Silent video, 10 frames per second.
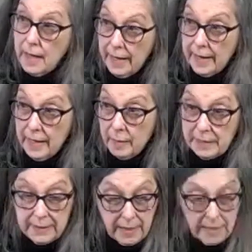I am
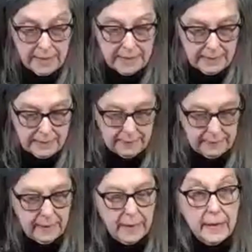in hiding,
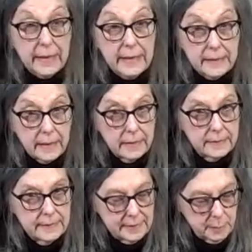in
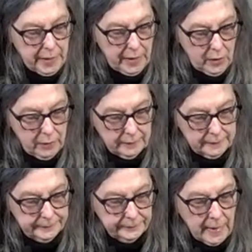despair,
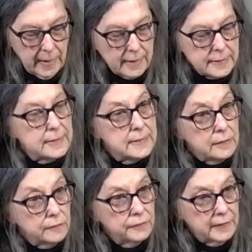
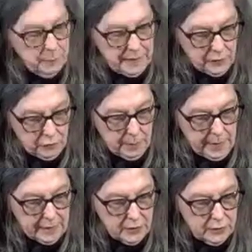still flipping through
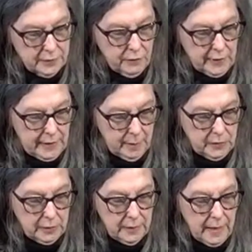pages of the
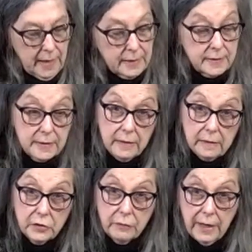hymnal, still
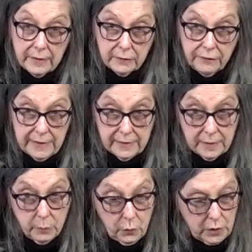trying to find
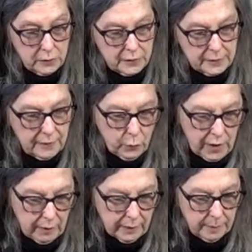some words of
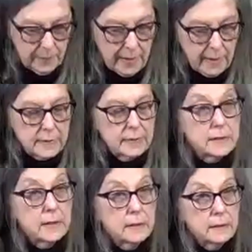welcome,
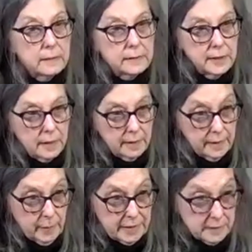still telling
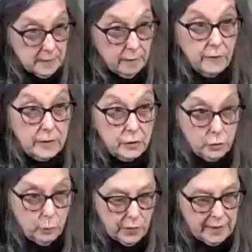myself to
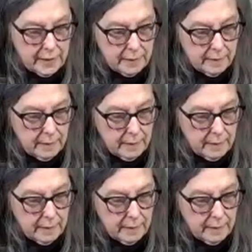breathe,